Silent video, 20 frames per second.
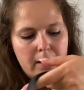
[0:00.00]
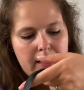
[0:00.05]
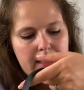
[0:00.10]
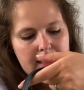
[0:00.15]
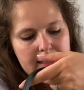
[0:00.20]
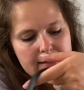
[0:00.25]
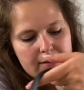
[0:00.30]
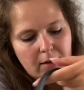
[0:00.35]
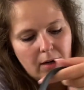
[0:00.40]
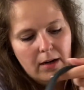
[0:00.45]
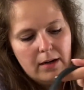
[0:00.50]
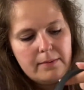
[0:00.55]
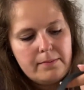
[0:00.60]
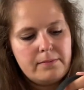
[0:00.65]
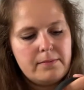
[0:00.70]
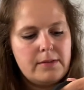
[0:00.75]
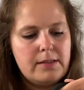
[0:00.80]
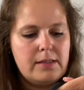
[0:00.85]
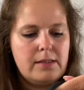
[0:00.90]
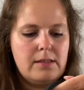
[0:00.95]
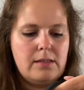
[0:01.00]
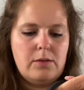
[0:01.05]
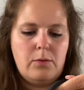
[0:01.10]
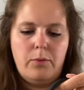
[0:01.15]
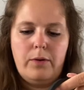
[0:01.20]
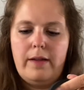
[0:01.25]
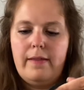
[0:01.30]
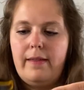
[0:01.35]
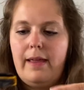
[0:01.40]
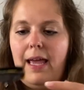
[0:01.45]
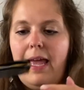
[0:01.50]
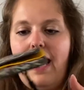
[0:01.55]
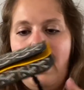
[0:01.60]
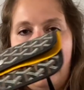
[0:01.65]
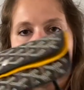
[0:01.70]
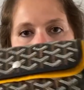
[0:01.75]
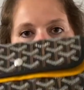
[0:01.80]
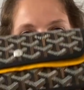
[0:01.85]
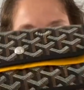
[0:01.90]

It comes with a